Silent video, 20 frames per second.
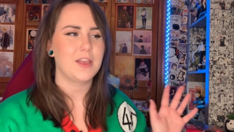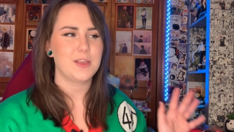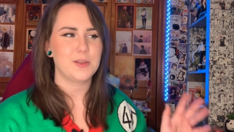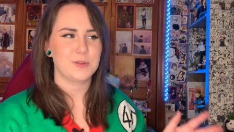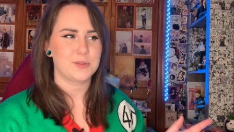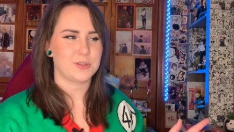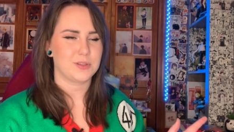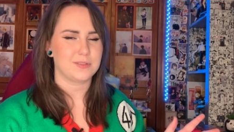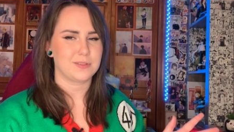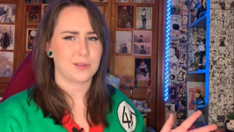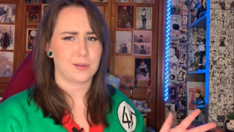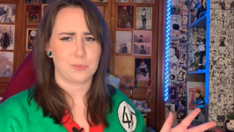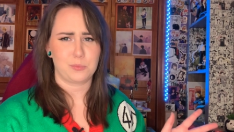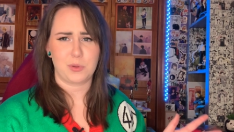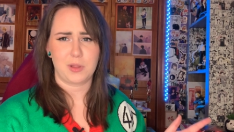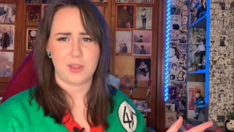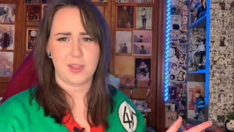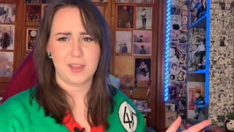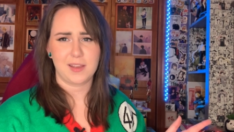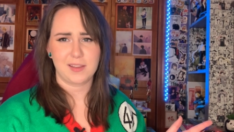So I was like,
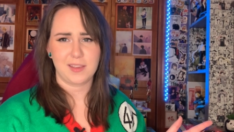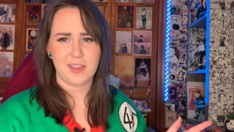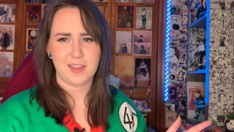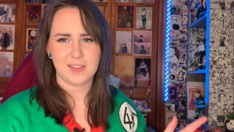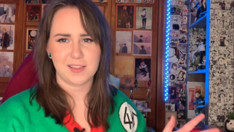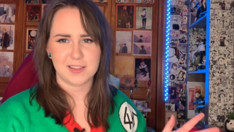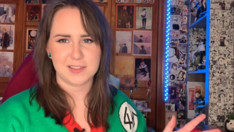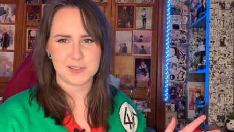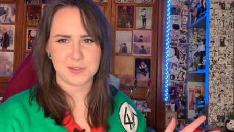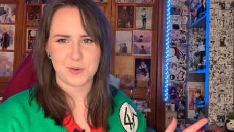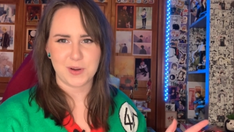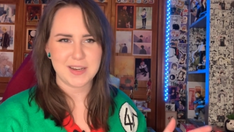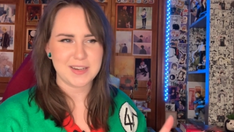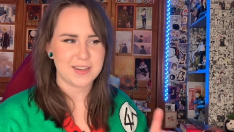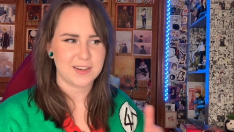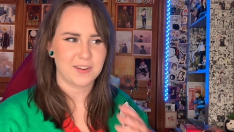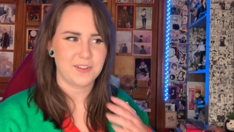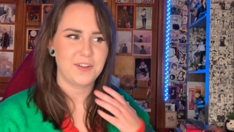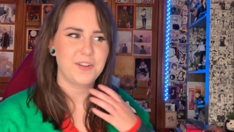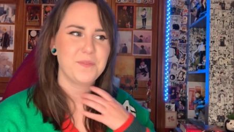well, heck yeah, that's a great
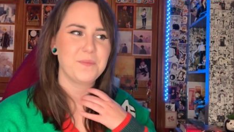deal.